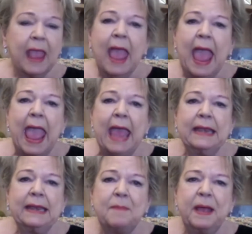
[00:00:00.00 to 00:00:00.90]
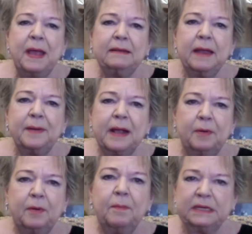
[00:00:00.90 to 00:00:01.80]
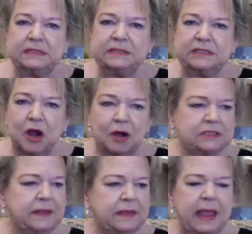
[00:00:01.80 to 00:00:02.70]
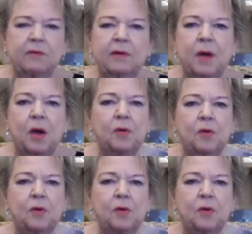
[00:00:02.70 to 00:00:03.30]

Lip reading: and I picked up a couple of business cards. They were both